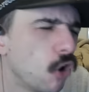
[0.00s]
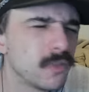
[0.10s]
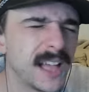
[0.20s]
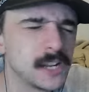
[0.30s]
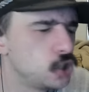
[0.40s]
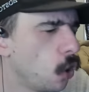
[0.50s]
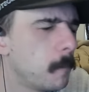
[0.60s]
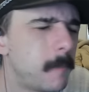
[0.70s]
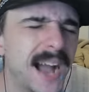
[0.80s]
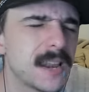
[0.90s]
Like Joe
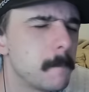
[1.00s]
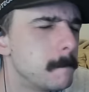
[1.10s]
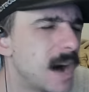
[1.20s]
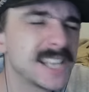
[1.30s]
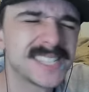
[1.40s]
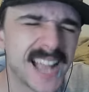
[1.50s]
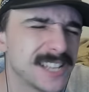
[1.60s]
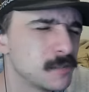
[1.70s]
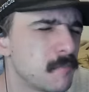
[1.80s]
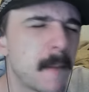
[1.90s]
Biden bust
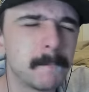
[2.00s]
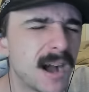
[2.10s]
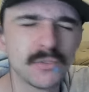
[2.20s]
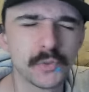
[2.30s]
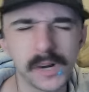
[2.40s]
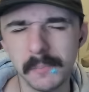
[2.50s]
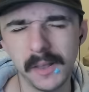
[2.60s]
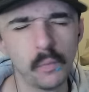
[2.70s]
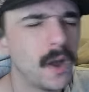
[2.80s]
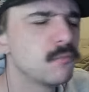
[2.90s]
ass in my mouth would have
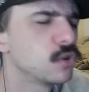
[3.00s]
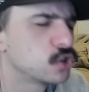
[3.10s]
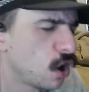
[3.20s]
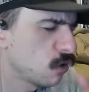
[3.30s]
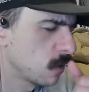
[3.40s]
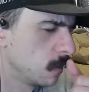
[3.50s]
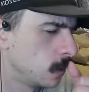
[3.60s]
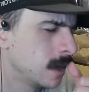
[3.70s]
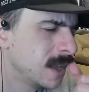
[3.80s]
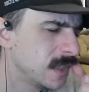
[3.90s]
been way more
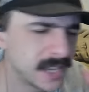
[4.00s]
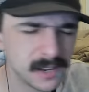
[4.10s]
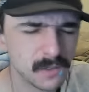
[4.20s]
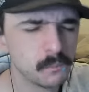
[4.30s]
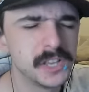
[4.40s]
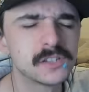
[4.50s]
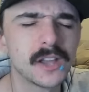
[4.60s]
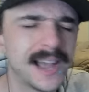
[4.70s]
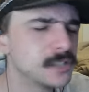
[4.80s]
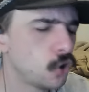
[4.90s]
tolerable than this
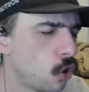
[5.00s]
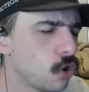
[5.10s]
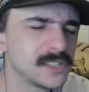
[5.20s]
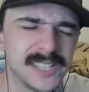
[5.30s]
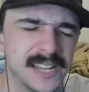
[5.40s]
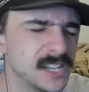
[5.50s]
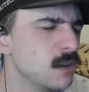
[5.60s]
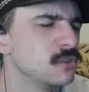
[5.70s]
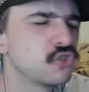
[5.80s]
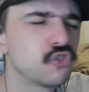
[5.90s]
guy's car scent. It
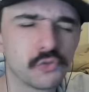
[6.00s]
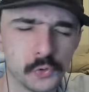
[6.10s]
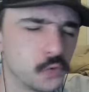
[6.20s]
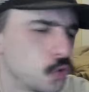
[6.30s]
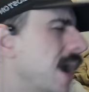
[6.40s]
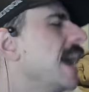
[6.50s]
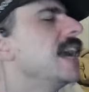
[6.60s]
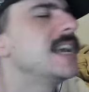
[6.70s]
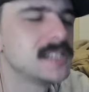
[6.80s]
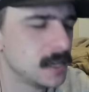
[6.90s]
was
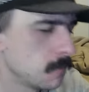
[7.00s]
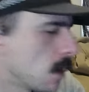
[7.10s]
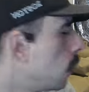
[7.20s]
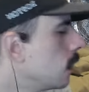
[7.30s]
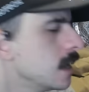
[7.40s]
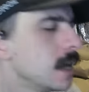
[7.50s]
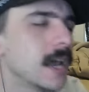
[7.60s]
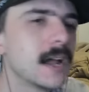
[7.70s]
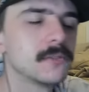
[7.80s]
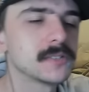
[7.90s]
crazy, bro.
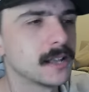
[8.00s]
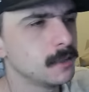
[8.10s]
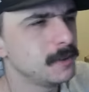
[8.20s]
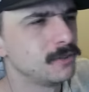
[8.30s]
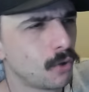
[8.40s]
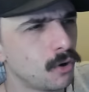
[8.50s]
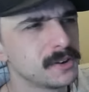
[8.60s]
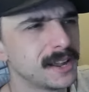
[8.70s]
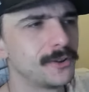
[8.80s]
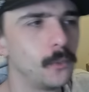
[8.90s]
And I was like, let me roll
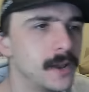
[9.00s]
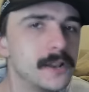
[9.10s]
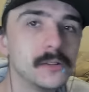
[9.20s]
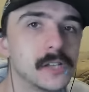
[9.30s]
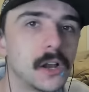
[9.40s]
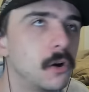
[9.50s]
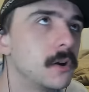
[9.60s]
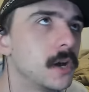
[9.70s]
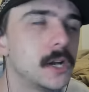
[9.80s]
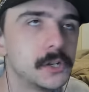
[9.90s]
down the window. And he's like, oh
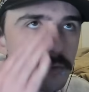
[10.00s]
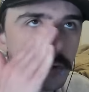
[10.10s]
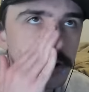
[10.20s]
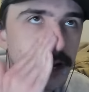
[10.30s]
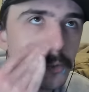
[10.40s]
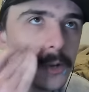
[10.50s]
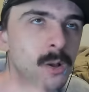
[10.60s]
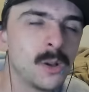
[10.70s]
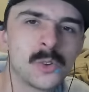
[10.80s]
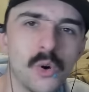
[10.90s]
no, don't roll down the
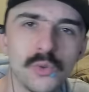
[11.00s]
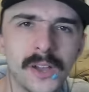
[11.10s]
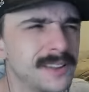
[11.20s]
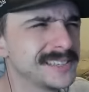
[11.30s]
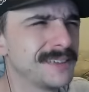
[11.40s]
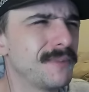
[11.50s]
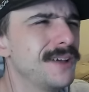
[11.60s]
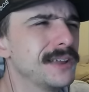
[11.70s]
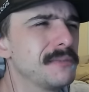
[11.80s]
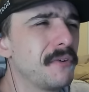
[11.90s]
window. It's cold out. I was like, bro, I
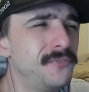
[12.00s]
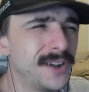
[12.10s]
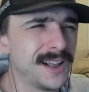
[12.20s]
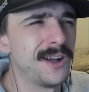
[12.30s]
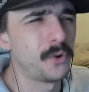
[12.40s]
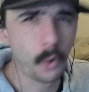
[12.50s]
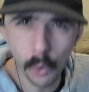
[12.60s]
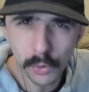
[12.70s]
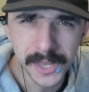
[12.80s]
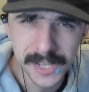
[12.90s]
don't give a fuck how
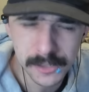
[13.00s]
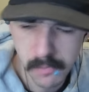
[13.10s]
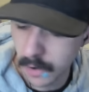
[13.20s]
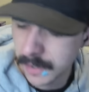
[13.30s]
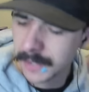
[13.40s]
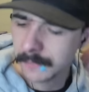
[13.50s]
cold it is, bro.